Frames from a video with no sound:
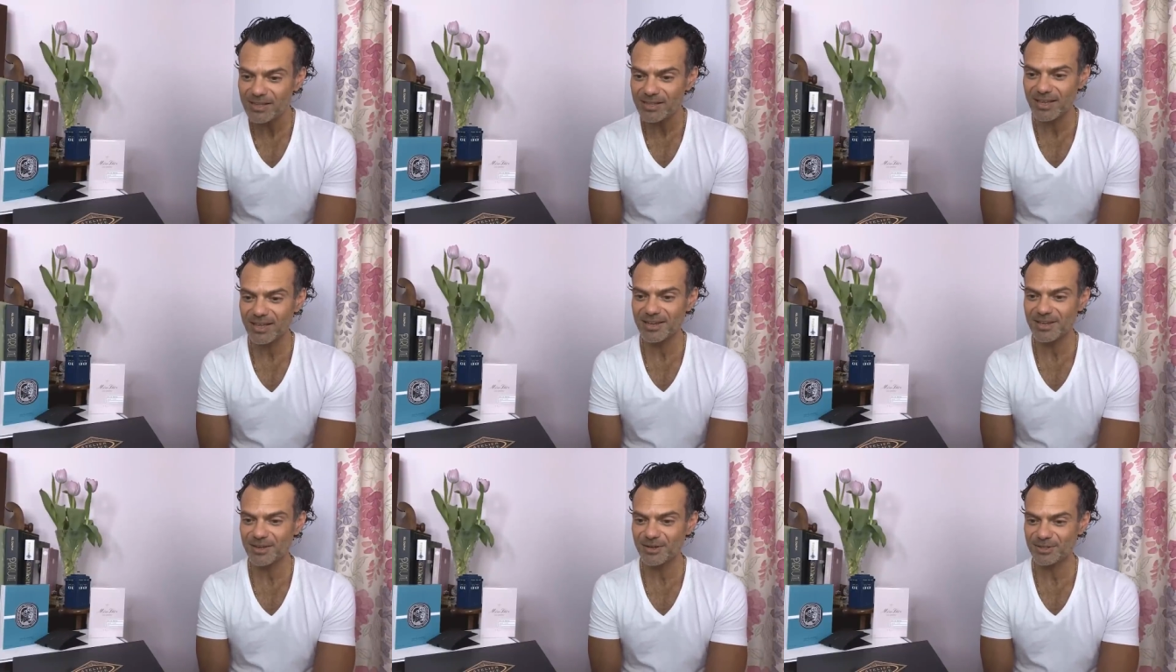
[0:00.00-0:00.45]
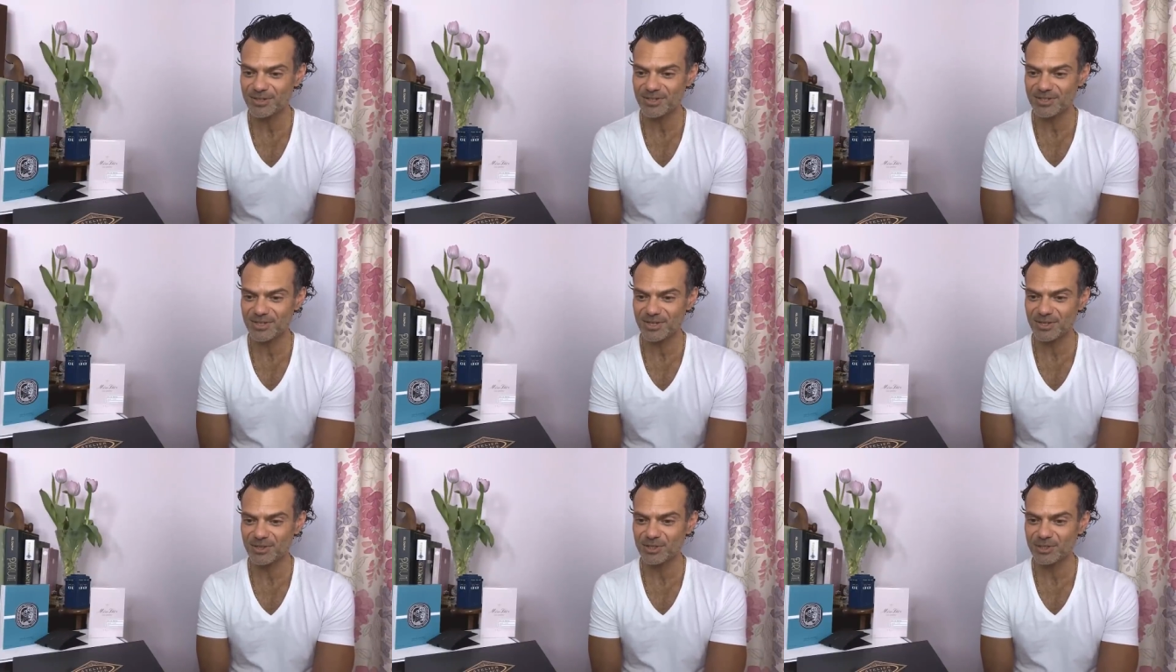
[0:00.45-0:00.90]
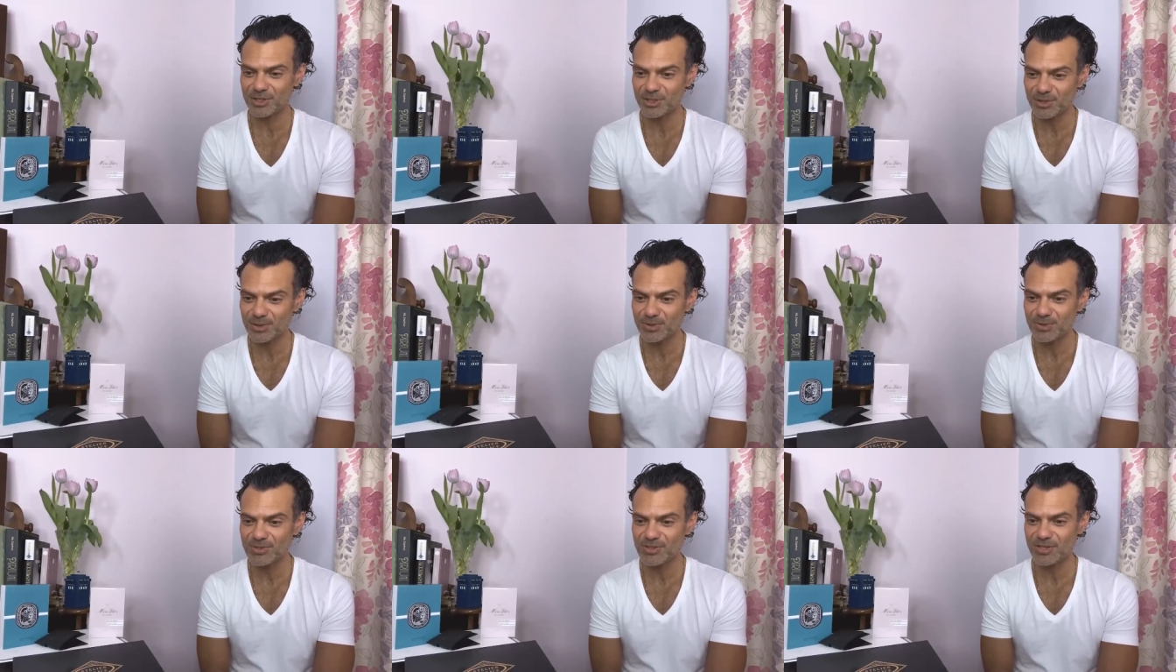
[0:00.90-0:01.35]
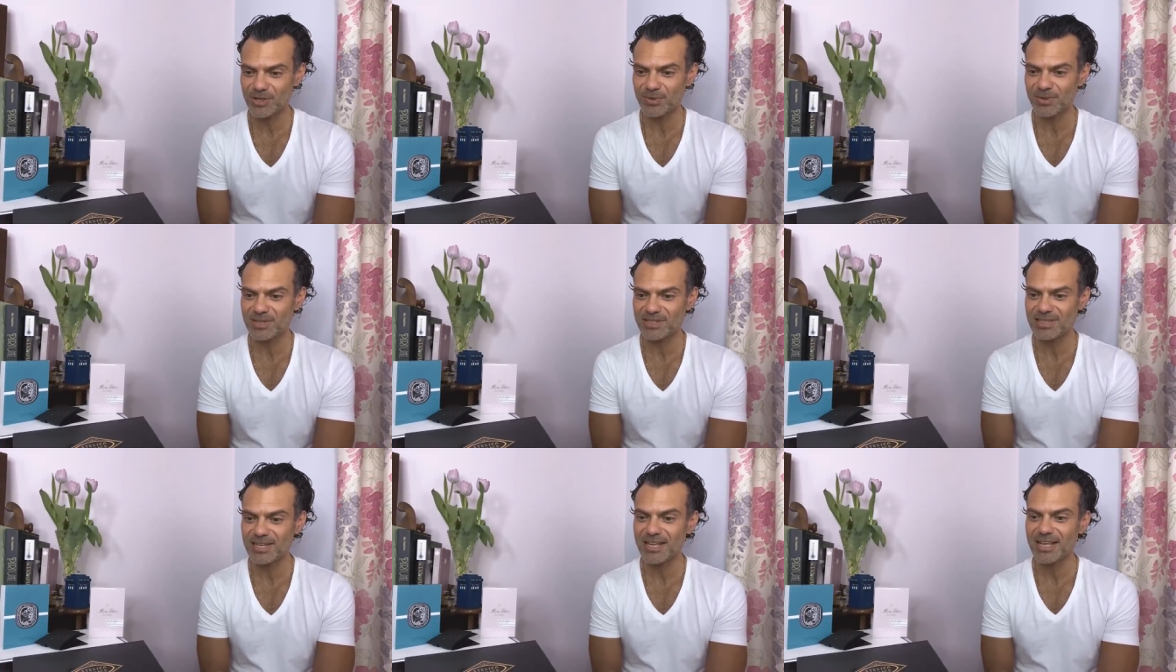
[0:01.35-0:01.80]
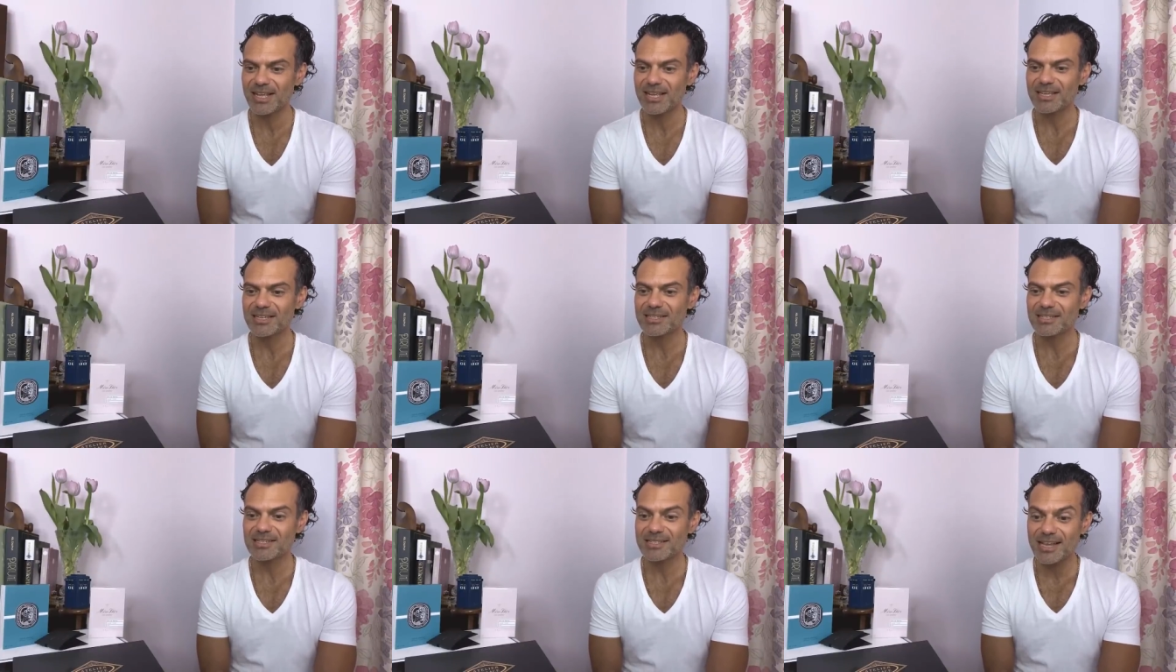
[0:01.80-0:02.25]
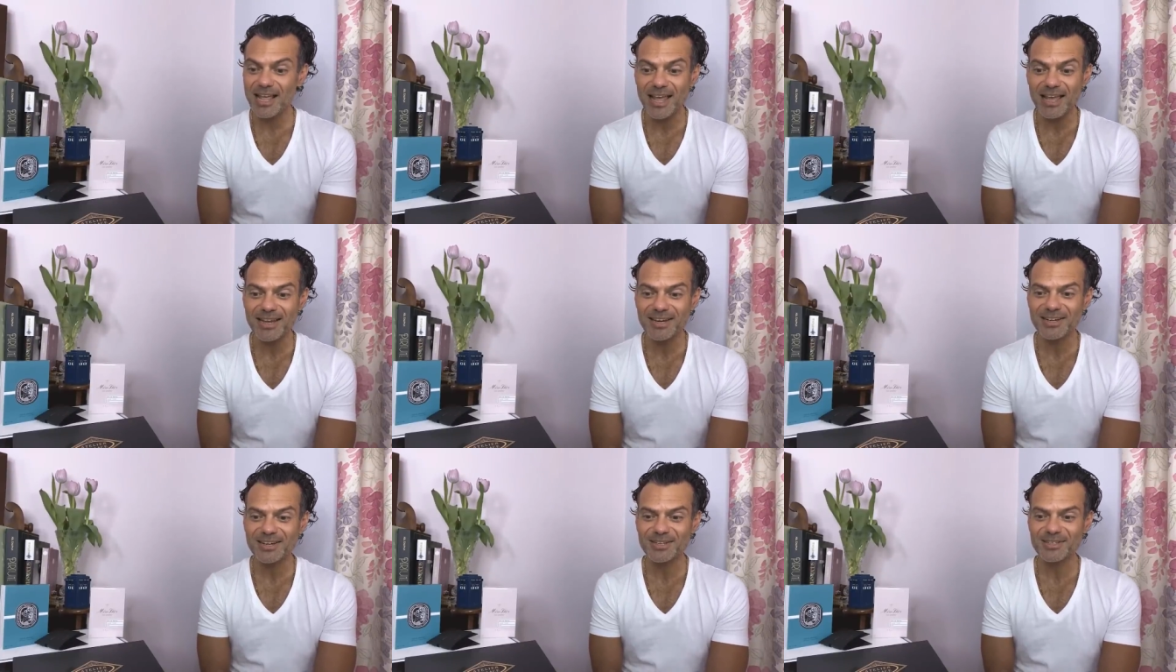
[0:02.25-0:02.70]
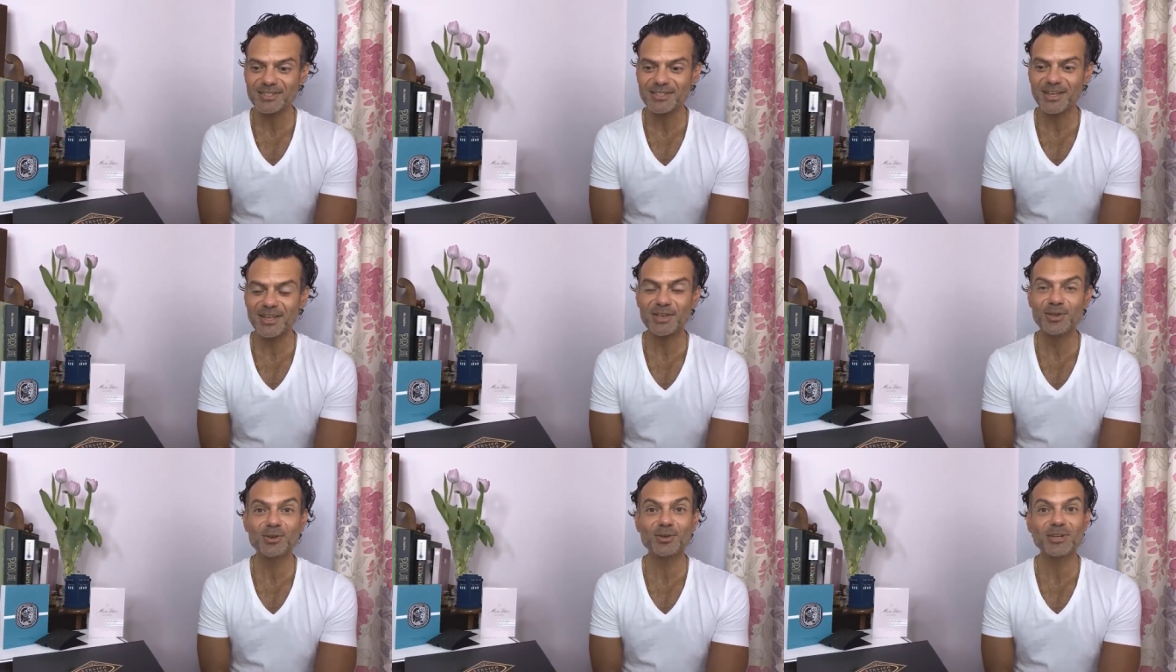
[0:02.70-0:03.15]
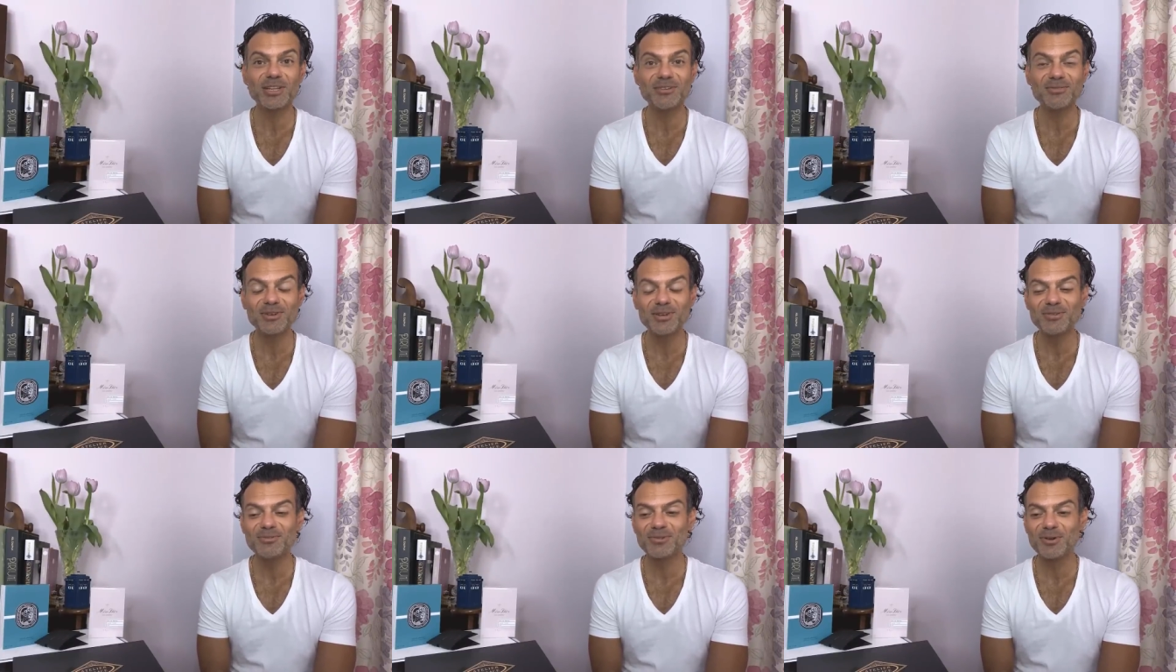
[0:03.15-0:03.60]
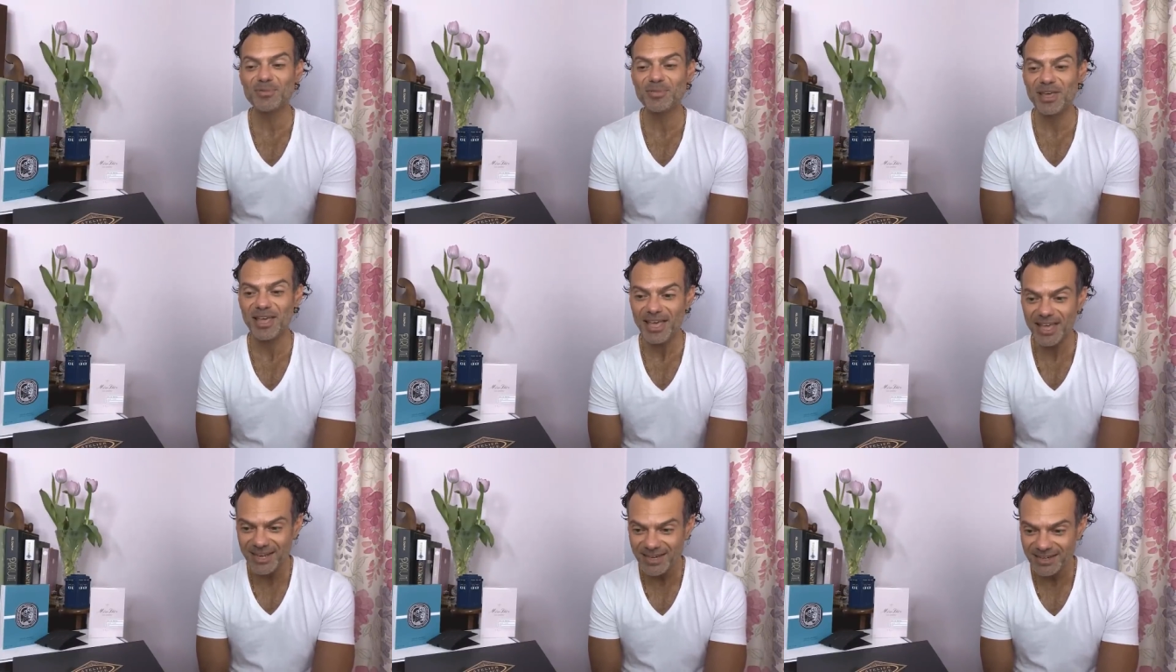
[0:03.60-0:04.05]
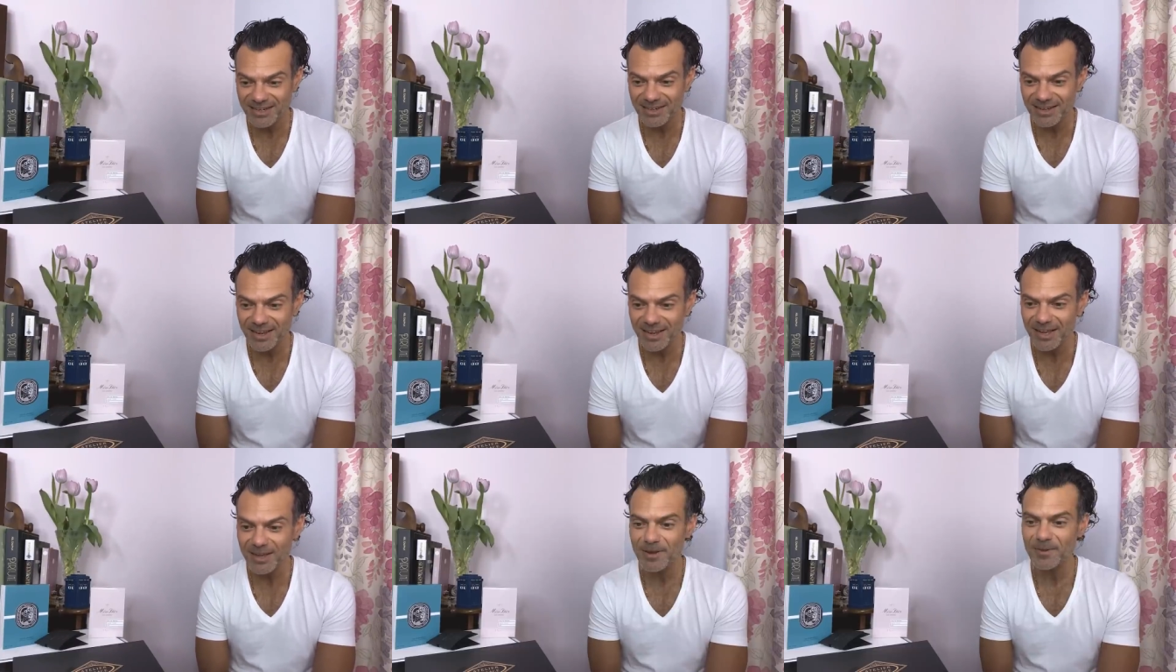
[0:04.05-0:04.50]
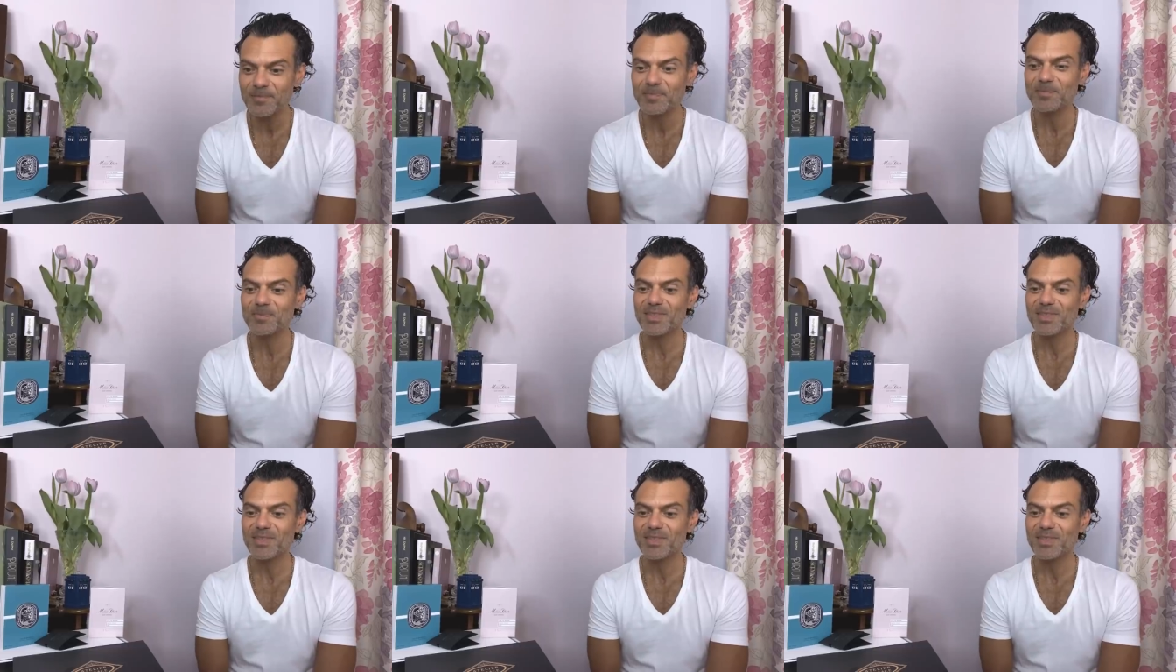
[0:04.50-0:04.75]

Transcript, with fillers: Kenyatta's here too. So is San saying good evening from India